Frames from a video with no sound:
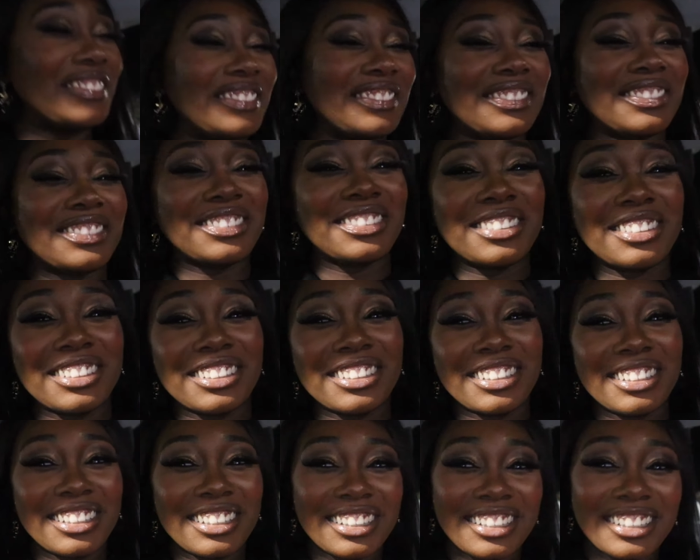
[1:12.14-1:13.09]
you want about what
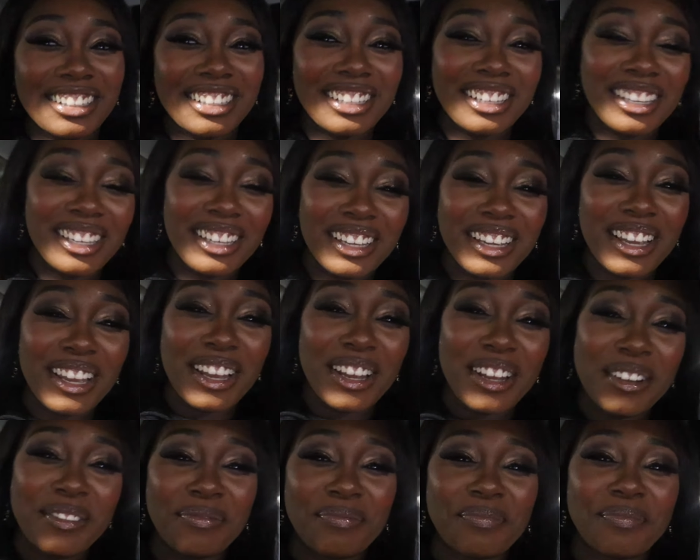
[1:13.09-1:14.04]
we're doing today. How we
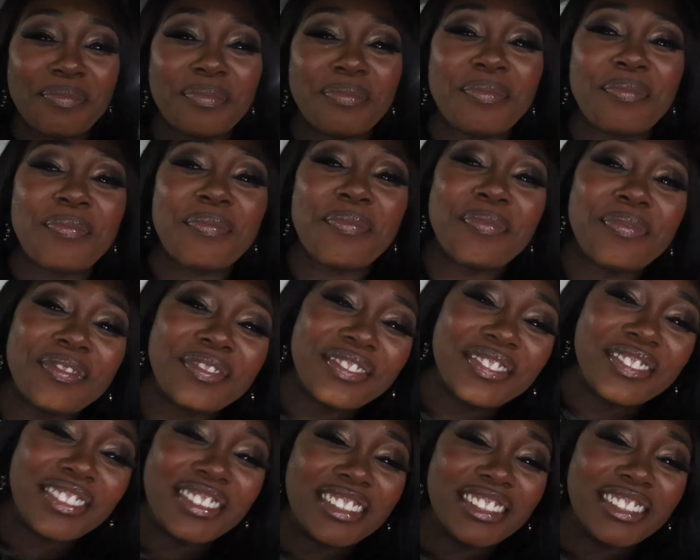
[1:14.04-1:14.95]
got in this position.